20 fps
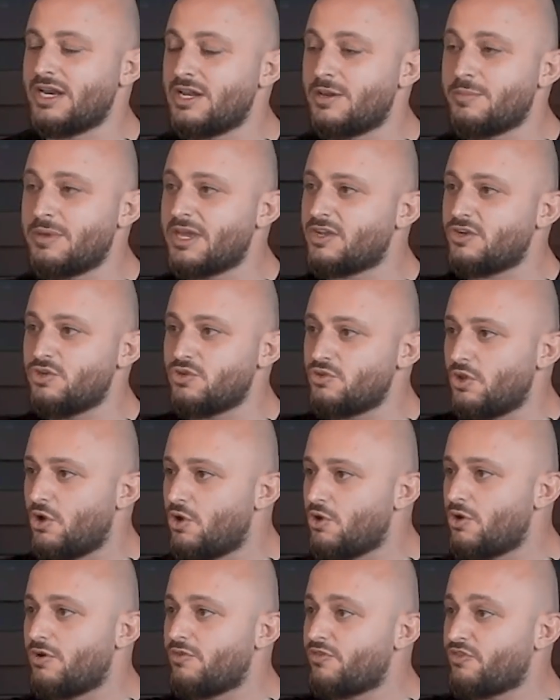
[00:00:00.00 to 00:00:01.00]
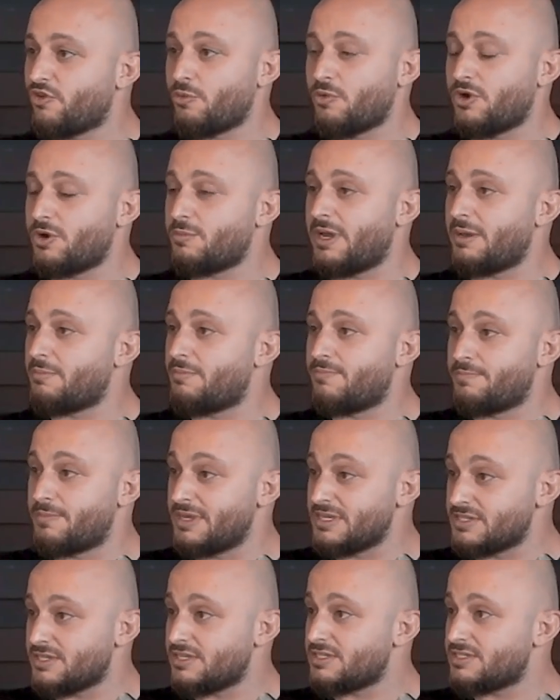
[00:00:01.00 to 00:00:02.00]
I need to make a new logo for one of my
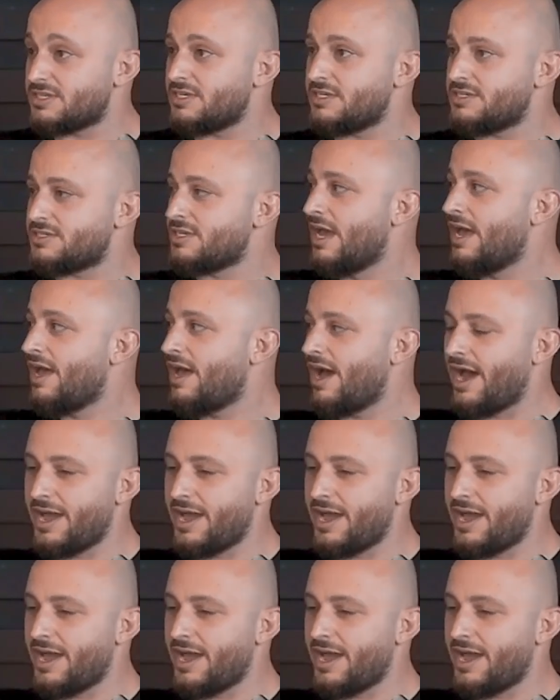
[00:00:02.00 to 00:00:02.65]
businesses.